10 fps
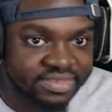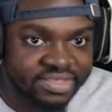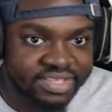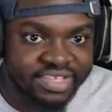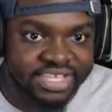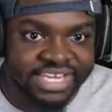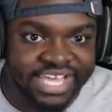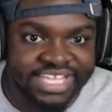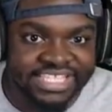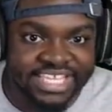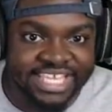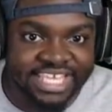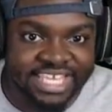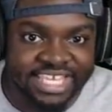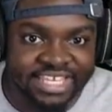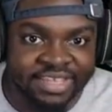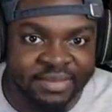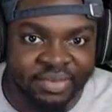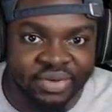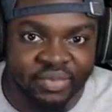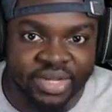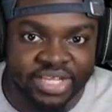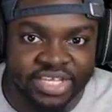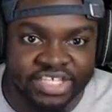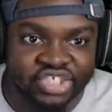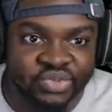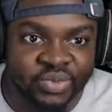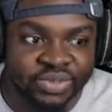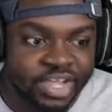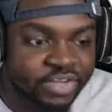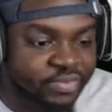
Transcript: An antique key, but what could you unlock with